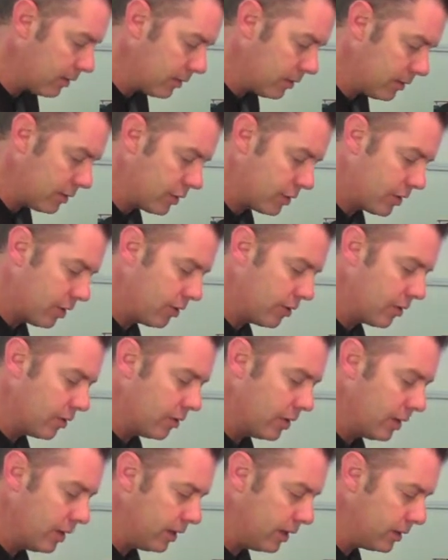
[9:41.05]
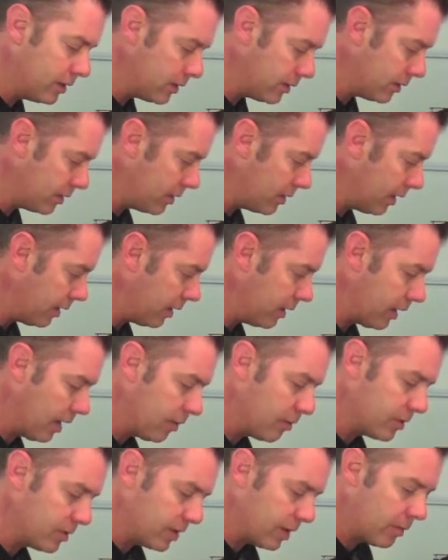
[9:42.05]
shoulder rigs and
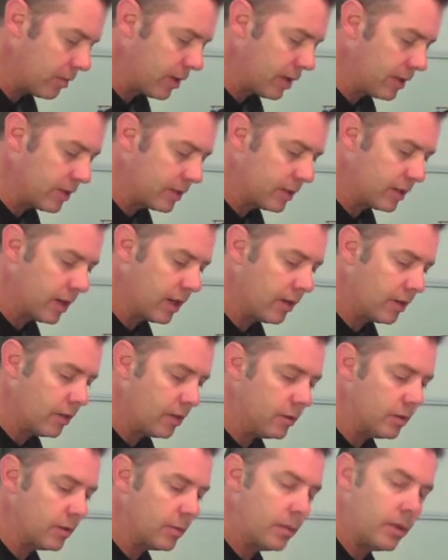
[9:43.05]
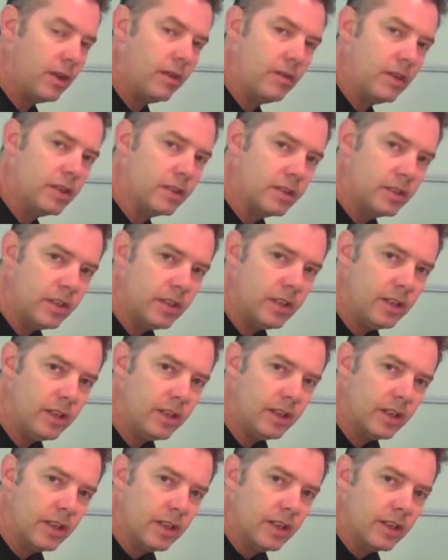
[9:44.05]
camera stabilizers together using PVC,
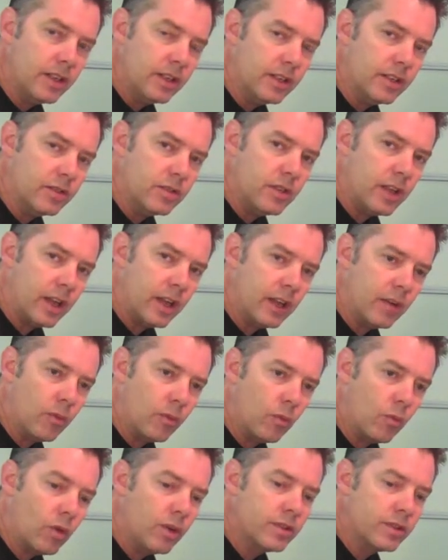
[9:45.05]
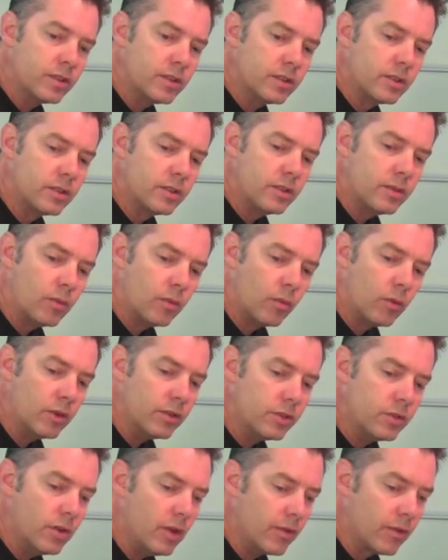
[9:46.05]
is that
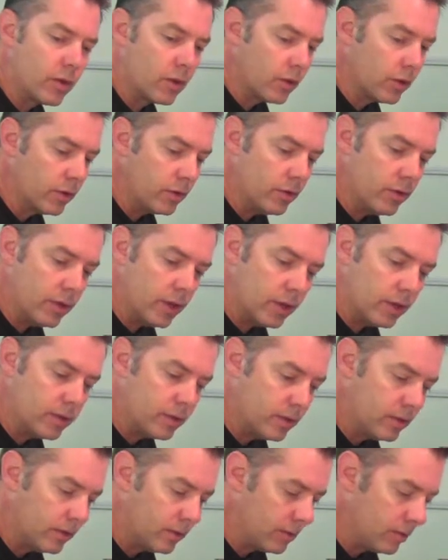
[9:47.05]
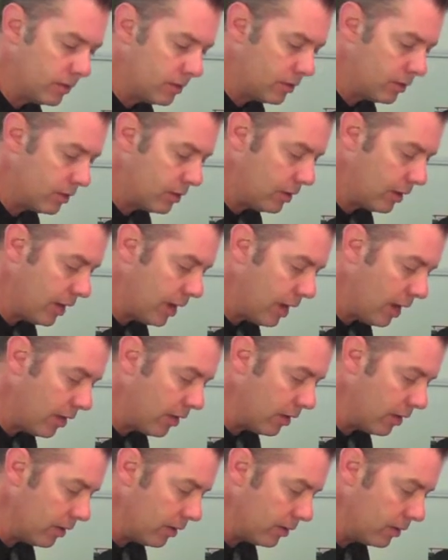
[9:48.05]
once you have glued it
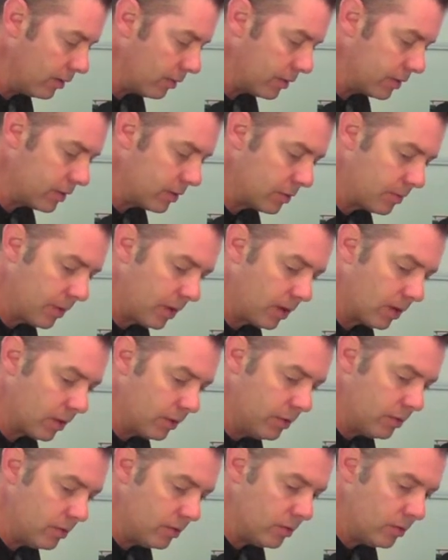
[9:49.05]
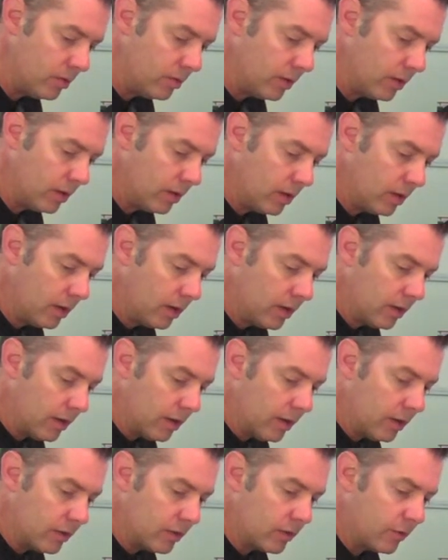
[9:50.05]
together, once it's been glued,
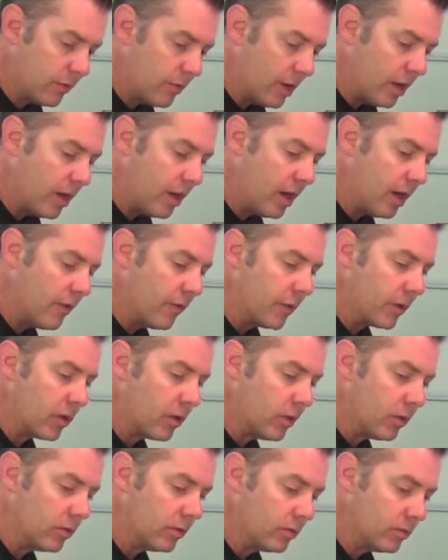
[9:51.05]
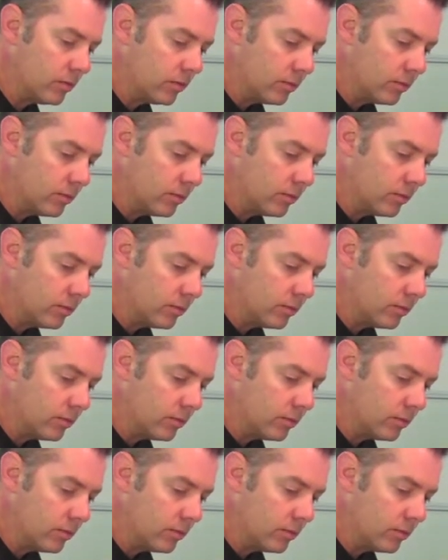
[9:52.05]
this is very difficult.